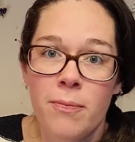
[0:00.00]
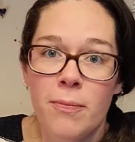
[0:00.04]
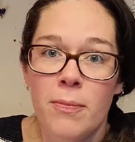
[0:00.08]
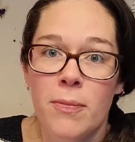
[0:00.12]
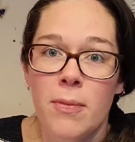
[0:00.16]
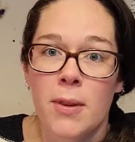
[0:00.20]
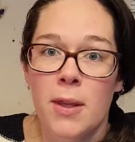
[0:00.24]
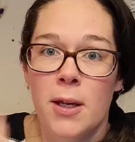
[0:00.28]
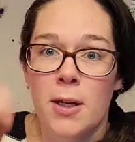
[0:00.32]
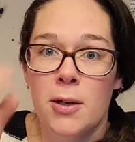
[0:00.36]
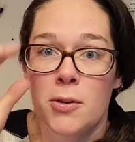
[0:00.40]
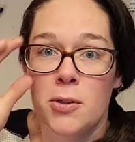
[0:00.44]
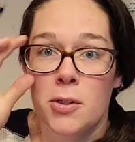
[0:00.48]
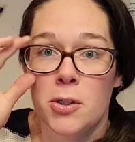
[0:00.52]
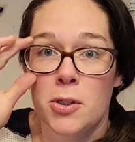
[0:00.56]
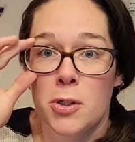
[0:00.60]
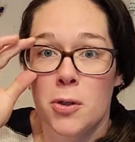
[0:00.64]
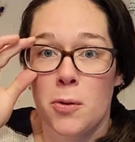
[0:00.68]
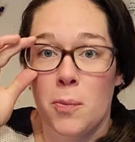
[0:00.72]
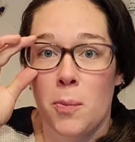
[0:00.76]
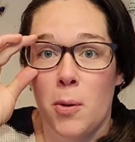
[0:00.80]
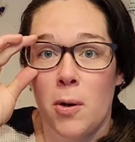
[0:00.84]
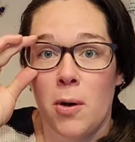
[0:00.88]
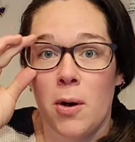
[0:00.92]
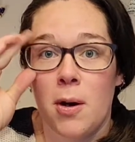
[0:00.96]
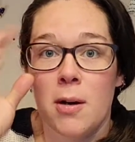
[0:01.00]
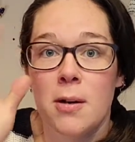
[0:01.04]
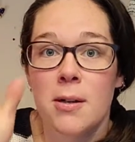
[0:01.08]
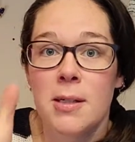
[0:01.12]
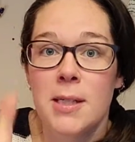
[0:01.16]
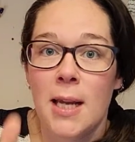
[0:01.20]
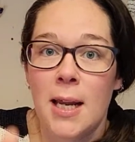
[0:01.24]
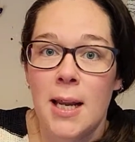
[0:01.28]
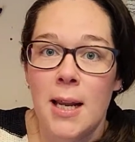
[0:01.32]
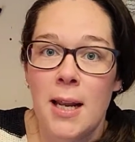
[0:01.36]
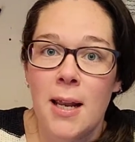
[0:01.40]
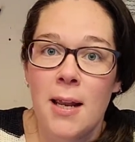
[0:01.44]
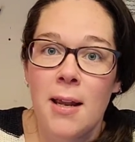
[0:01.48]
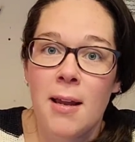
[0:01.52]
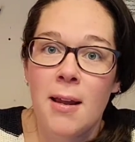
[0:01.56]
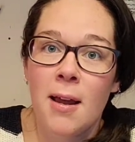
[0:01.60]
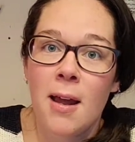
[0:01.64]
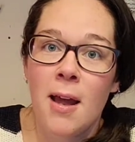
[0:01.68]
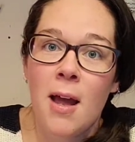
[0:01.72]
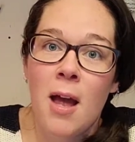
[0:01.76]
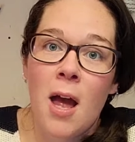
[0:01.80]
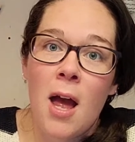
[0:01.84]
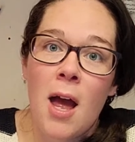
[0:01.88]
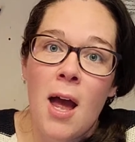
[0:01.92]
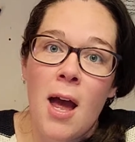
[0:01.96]
They're super entertaining,
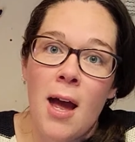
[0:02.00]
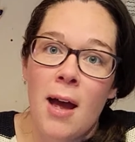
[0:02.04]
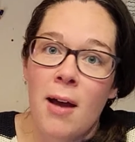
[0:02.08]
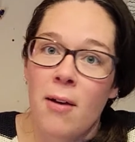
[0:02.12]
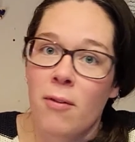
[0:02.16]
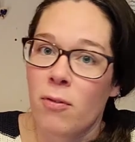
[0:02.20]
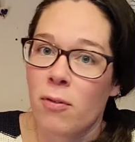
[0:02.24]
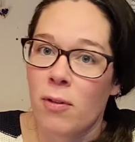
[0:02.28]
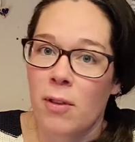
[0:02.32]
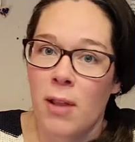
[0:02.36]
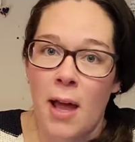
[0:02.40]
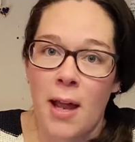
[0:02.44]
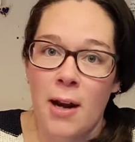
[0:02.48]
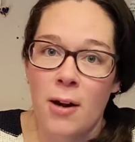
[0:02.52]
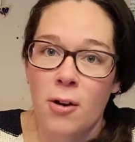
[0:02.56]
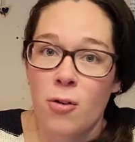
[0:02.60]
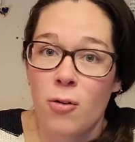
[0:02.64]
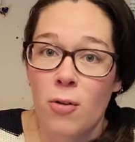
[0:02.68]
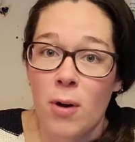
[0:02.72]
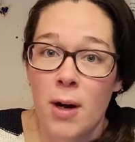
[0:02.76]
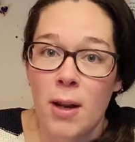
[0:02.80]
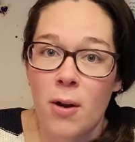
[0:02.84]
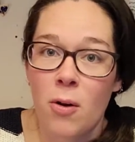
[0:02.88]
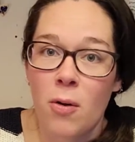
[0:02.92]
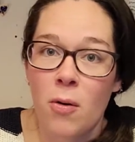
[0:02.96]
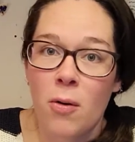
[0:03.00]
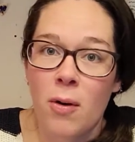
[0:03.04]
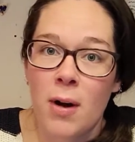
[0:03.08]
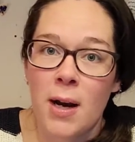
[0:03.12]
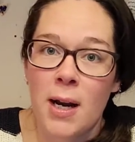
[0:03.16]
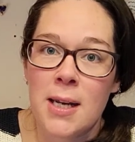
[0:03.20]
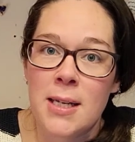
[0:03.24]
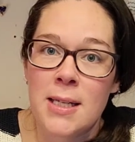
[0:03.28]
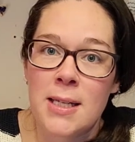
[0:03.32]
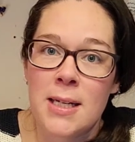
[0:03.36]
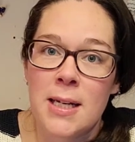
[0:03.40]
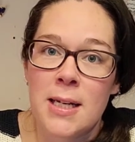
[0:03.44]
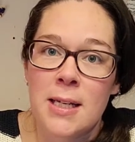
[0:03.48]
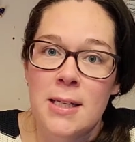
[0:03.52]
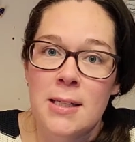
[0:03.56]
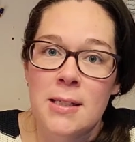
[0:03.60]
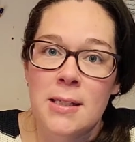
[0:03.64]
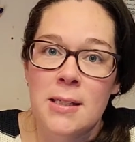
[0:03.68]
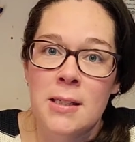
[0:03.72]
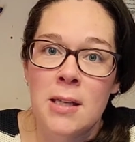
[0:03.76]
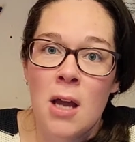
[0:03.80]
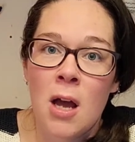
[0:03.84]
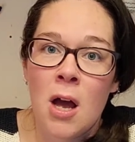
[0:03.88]
have a lot of great core ideas